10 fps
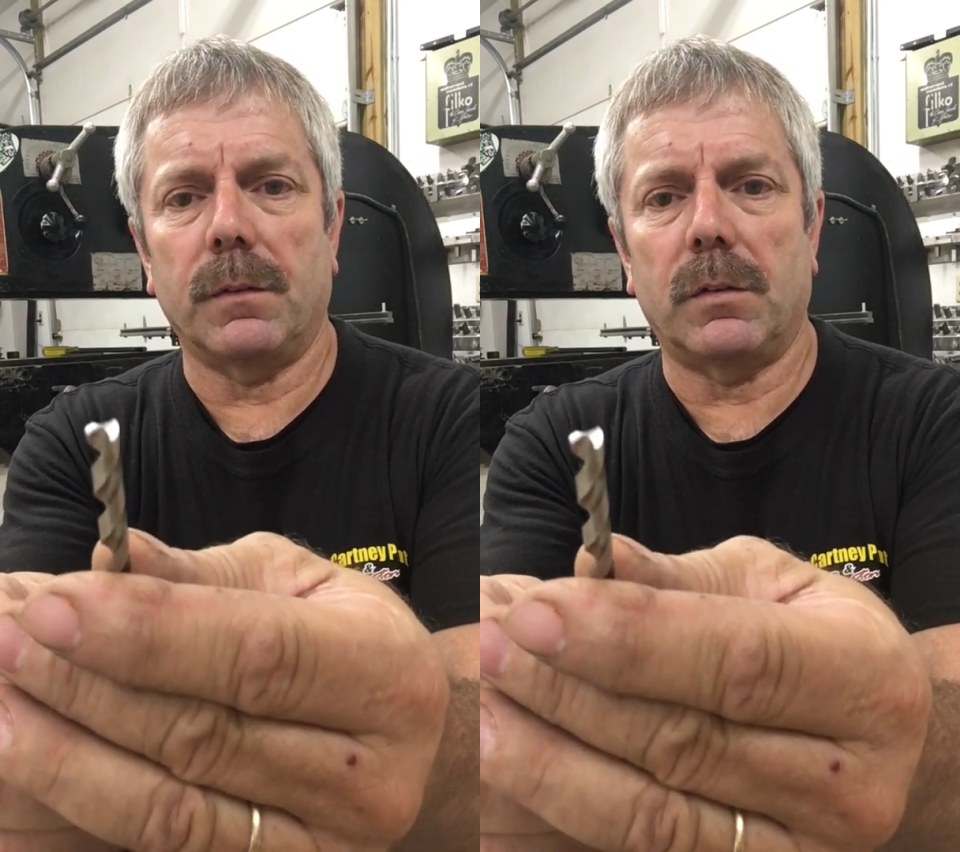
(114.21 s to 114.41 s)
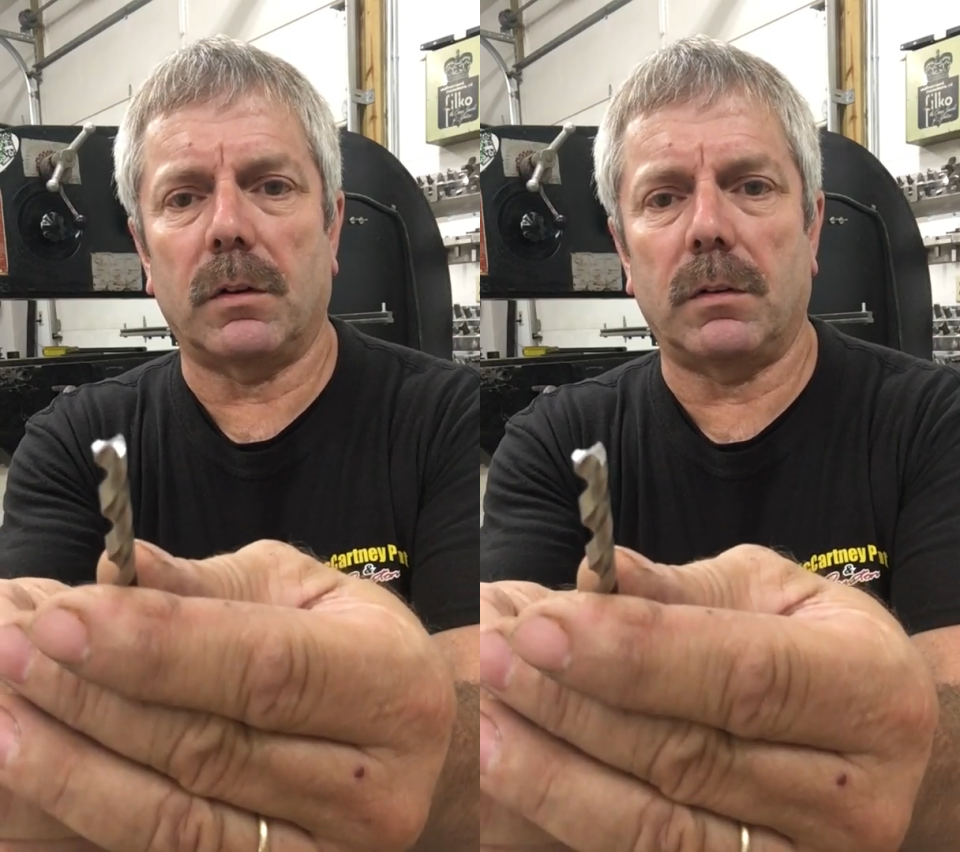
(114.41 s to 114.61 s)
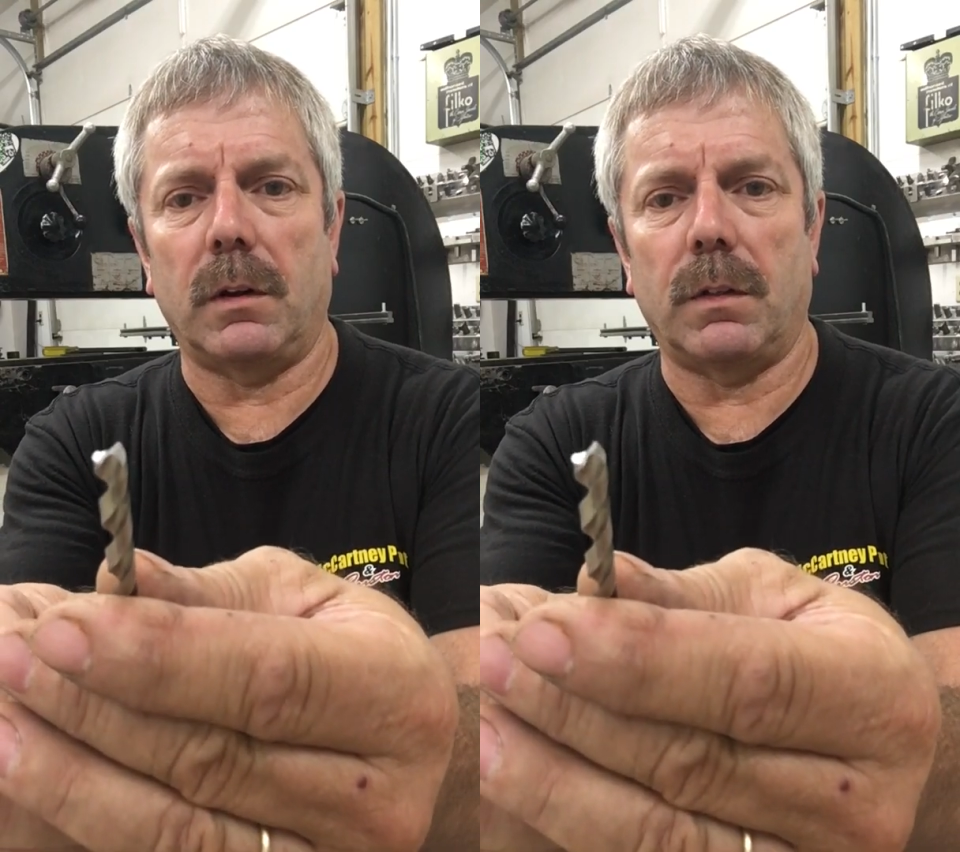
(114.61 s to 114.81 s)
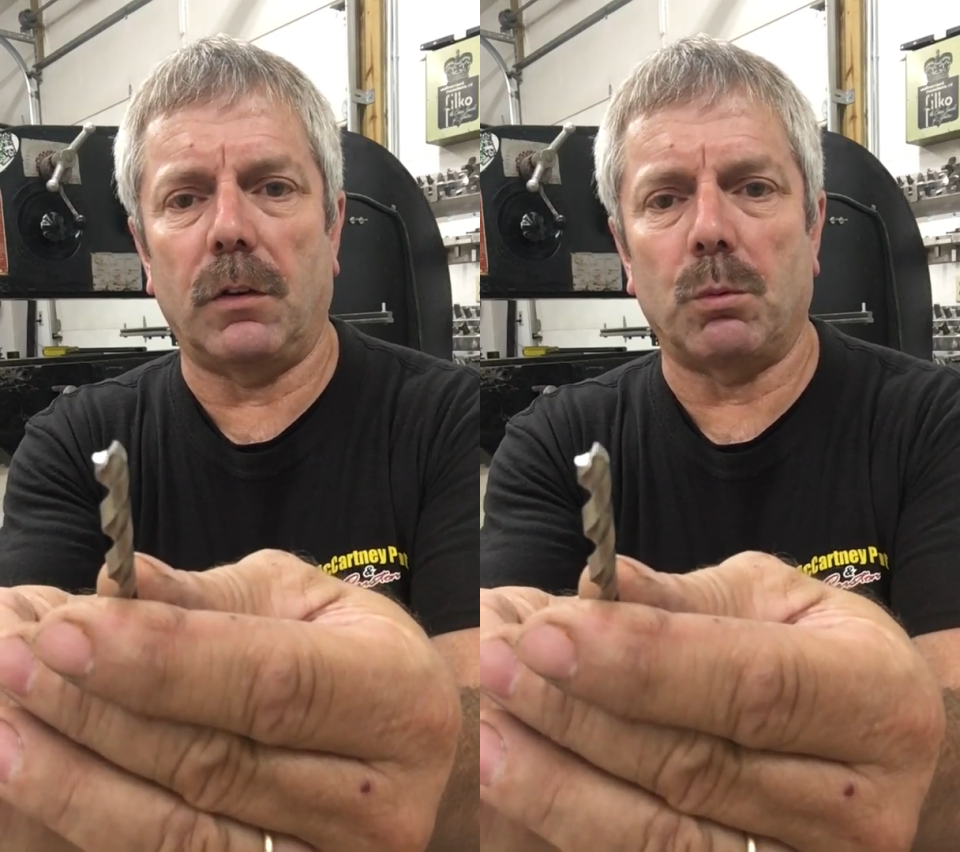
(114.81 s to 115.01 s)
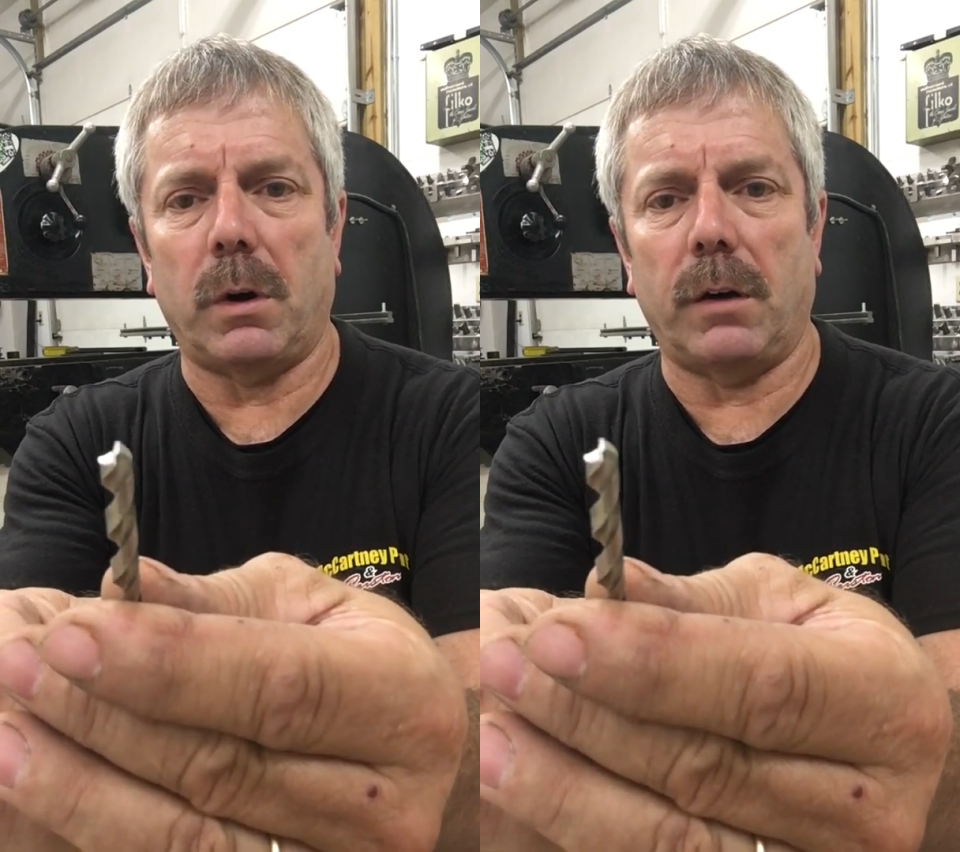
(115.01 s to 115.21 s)
1/16
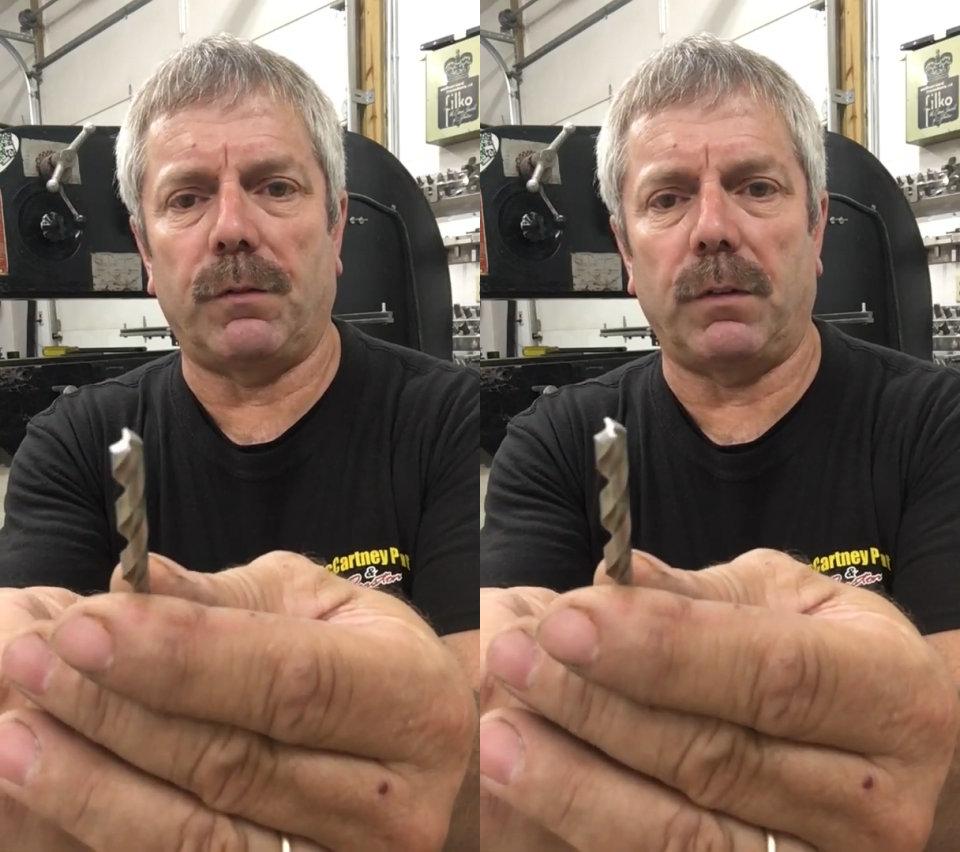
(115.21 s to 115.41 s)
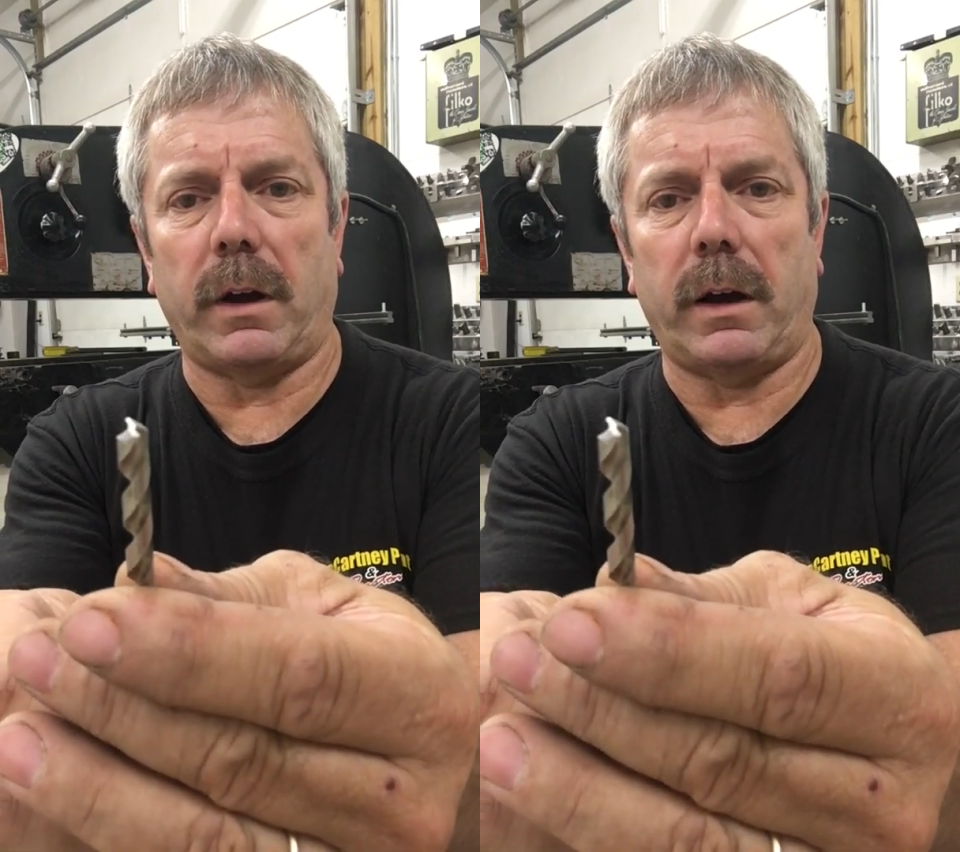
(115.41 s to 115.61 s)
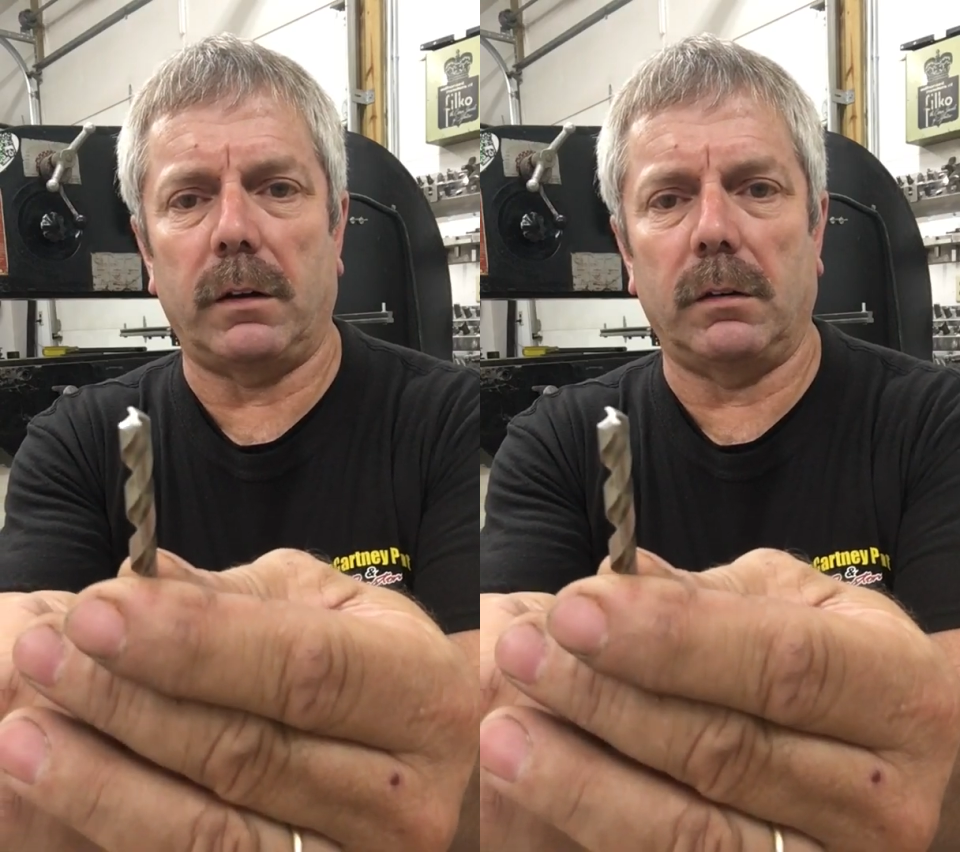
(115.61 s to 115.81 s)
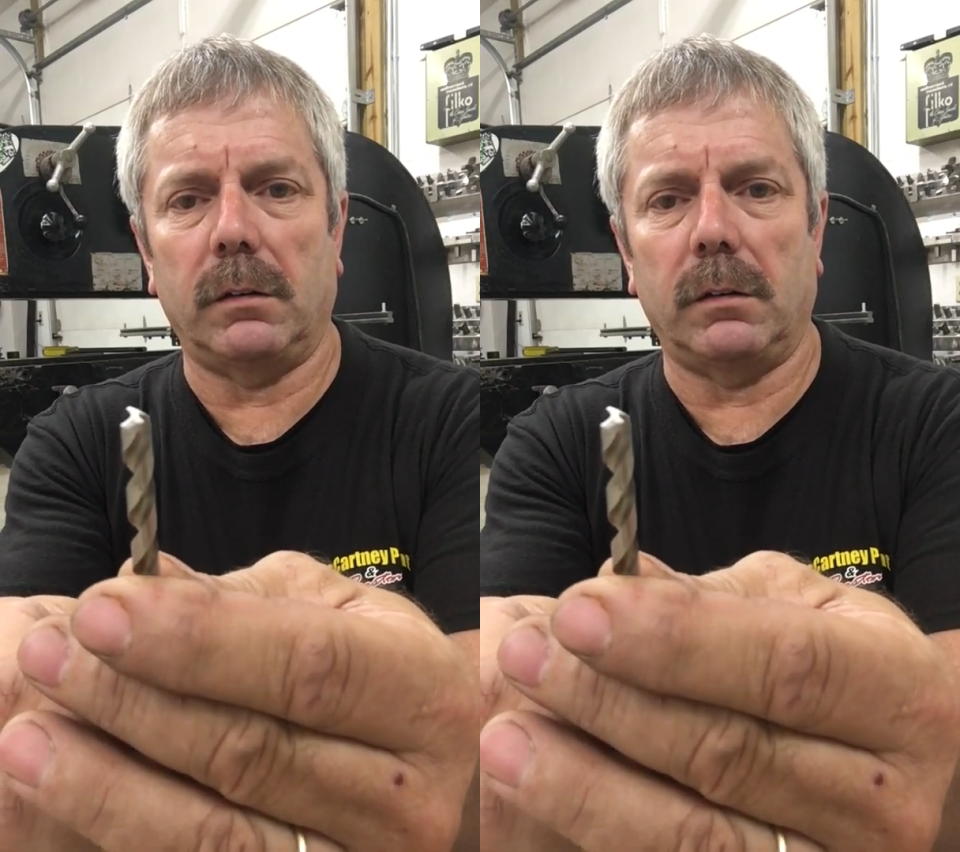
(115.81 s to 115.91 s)
inch wide flat